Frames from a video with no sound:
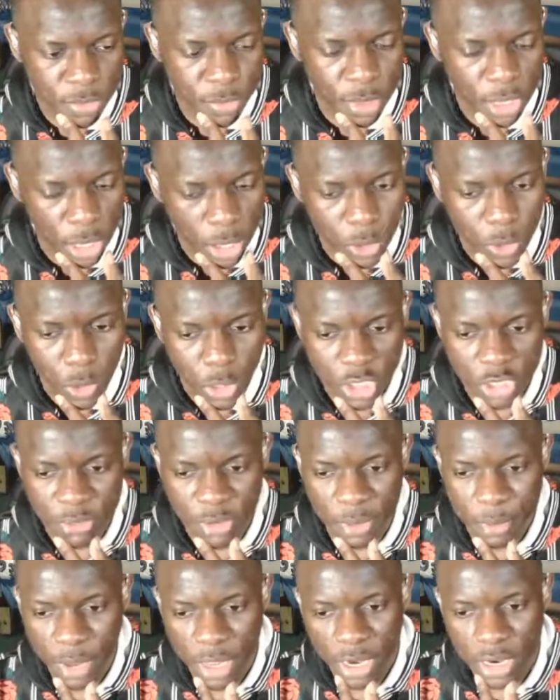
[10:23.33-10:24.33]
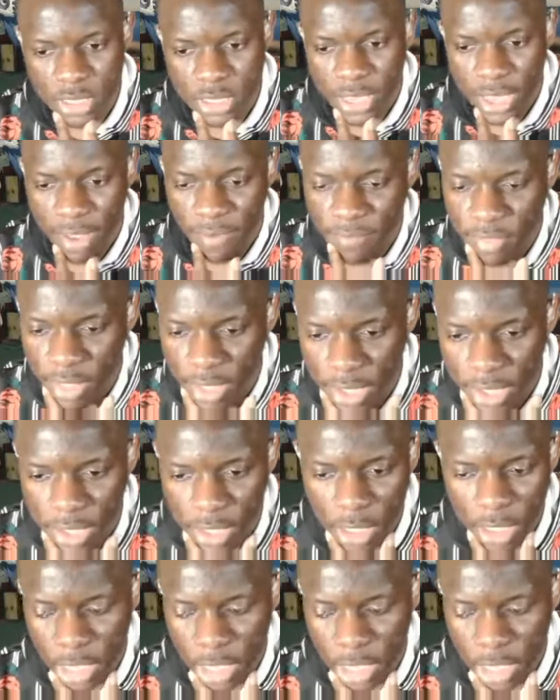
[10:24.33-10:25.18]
but it'll just be better to have like